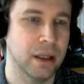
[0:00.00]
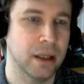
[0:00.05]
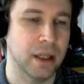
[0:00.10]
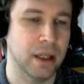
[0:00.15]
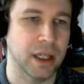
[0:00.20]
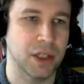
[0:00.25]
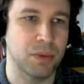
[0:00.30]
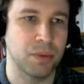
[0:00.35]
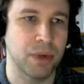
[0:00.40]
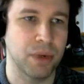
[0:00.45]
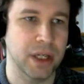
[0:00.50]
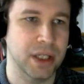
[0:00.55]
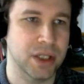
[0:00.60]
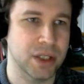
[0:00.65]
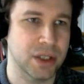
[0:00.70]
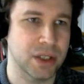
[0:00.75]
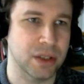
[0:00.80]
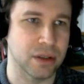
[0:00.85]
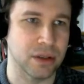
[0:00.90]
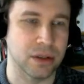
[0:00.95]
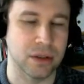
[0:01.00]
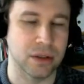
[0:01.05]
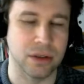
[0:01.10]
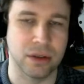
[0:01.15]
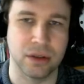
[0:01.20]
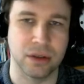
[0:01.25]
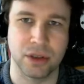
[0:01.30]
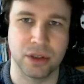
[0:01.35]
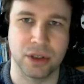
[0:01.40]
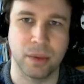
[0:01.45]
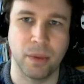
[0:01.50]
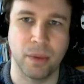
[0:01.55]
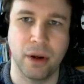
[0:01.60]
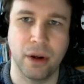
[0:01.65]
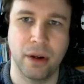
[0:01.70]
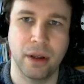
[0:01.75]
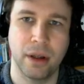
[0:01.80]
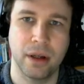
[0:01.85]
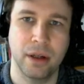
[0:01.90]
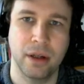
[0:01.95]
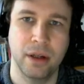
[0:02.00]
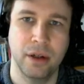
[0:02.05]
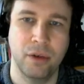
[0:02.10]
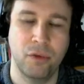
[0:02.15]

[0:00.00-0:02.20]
Express or some other